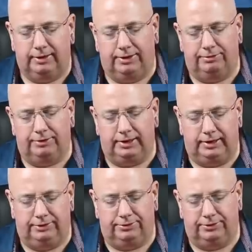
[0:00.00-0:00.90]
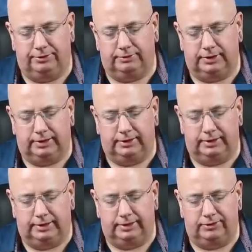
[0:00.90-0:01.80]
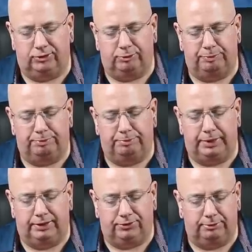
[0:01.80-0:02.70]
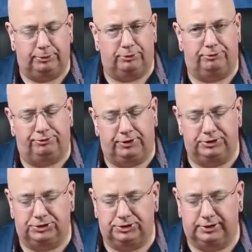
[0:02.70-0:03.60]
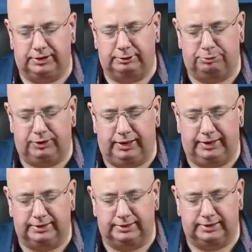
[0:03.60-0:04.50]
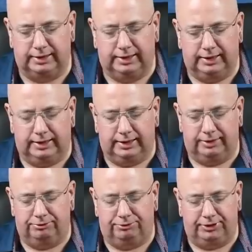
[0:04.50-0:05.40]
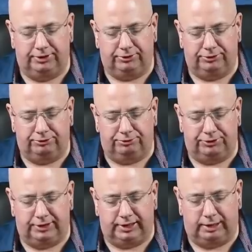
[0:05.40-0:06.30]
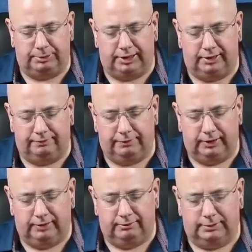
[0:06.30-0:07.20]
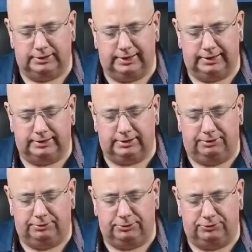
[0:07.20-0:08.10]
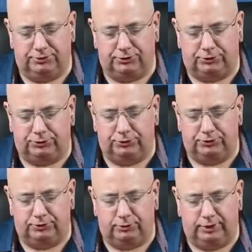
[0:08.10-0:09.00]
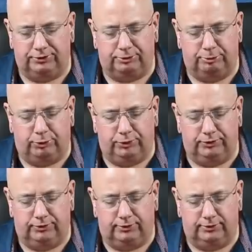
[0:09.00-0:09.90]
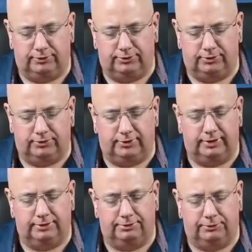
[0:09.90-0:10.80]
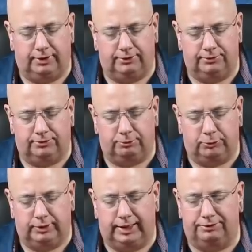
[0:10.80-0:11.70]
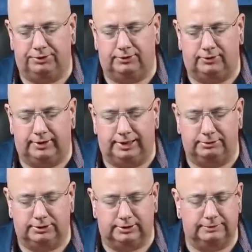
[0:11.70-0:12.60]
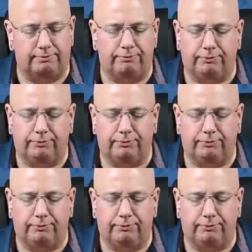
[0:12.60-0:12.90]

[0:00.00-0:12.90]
of the ether and the indispensable function it plays in field phenomena. My second discovery was a physical truth of greatest importance as I've searched scientific records in more than half a dozen languages